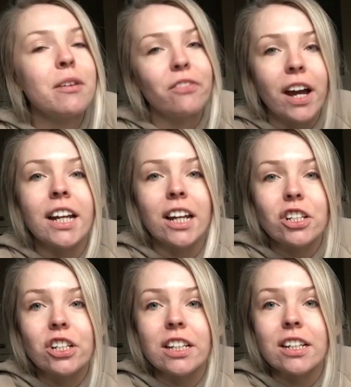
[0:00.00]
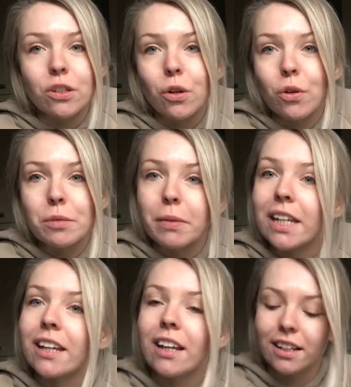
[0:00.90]
financially,
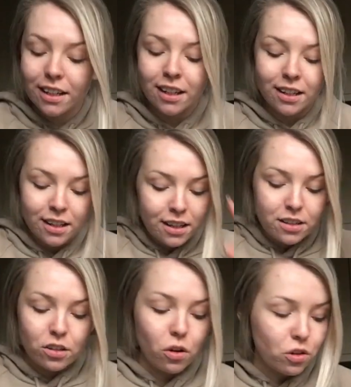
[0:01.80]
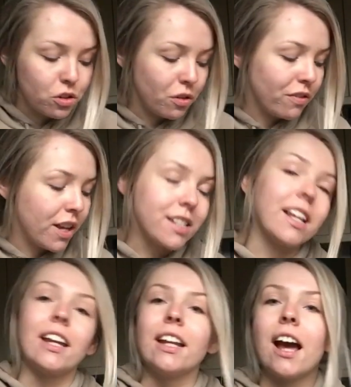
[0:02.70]
speaking, not sure if that's
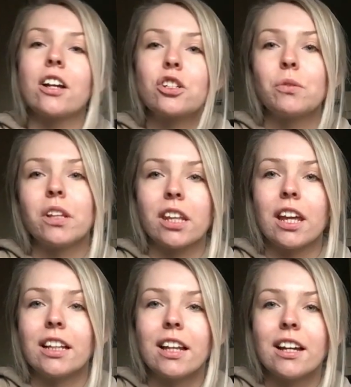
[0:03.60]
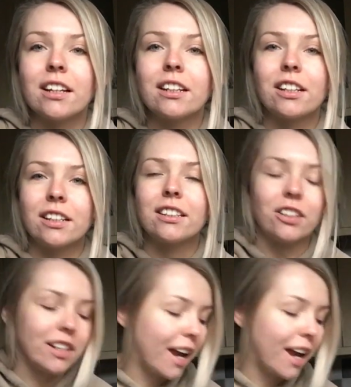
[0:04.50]
like an actual thing that could